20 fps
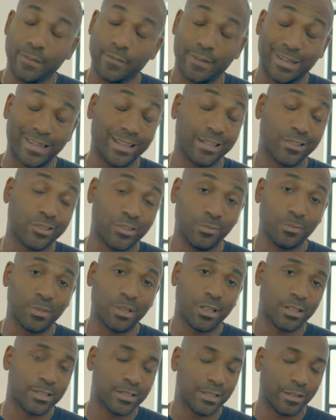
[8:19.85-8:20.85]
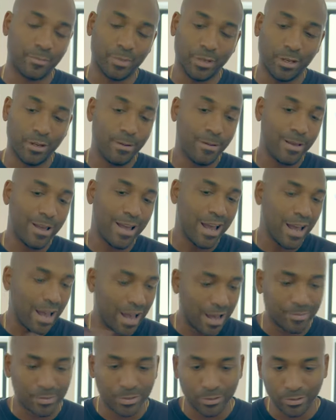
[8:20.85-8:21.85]
If I can get a Summilux, that'd be
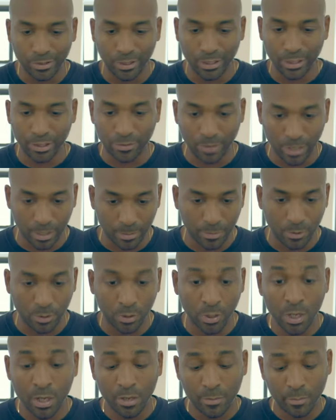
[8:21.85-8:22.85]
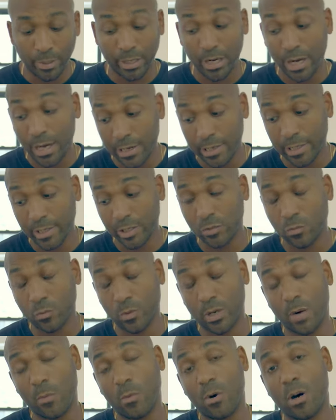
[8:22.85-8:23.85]
absolutely incredible because
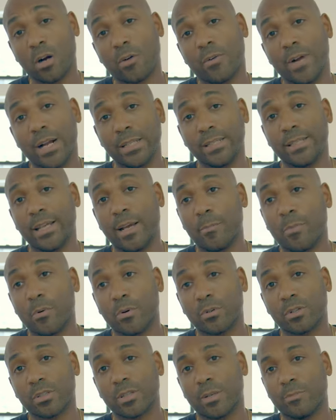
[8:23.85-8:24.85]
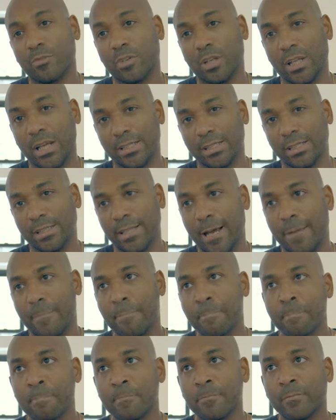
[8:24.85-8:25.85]
when I walk around and take portraits, I'm realizing that